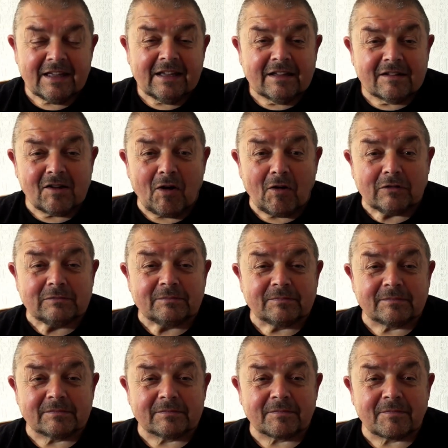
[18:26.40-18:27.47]
So
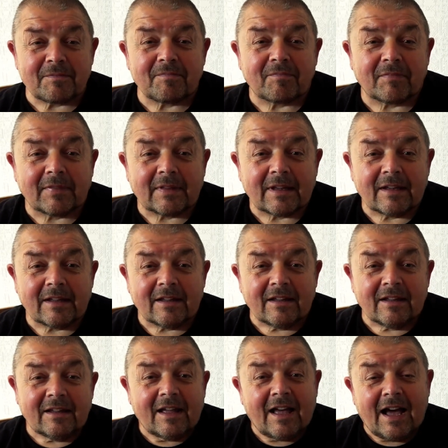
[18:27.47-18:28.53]

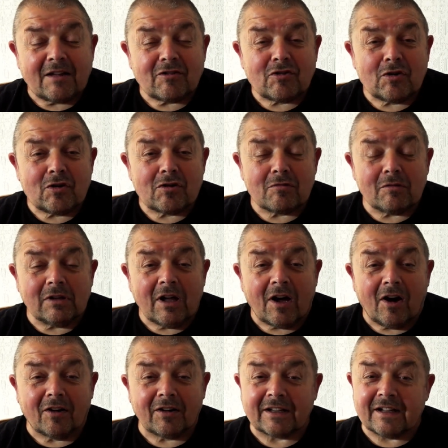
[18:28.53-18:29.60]
as usual,
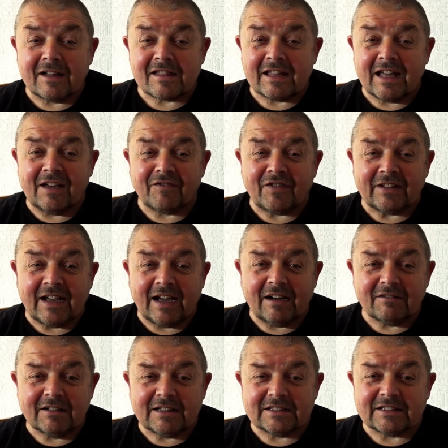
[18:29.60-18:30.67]
all I can say for
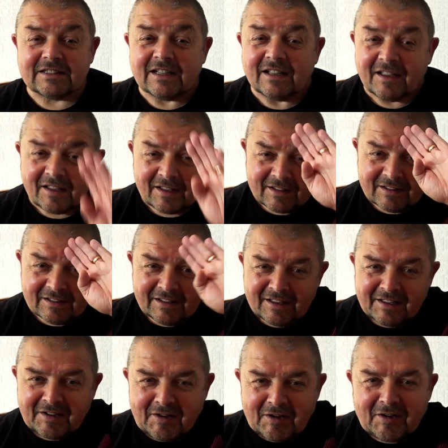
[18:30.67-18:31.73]
now is
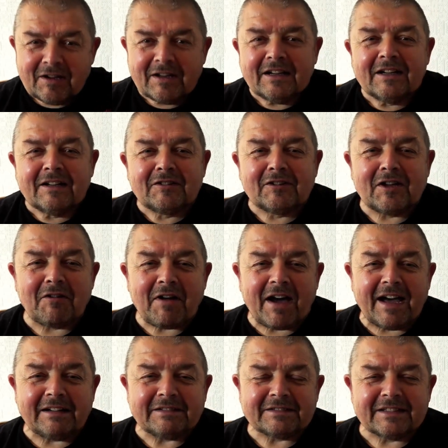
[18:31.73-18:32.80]

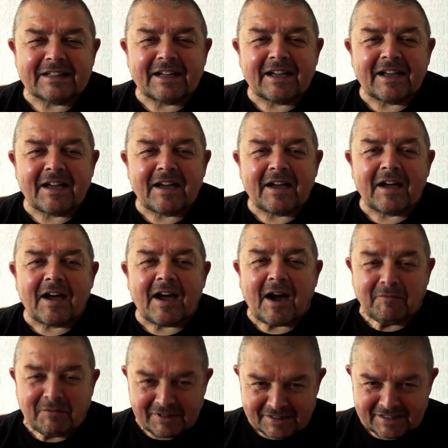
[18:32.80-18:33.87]
ta-ra,
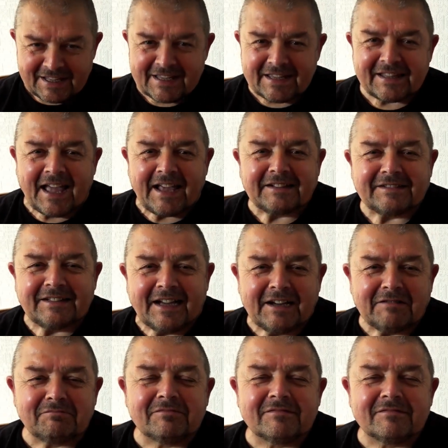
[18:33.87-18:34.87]
and we'll see you next time.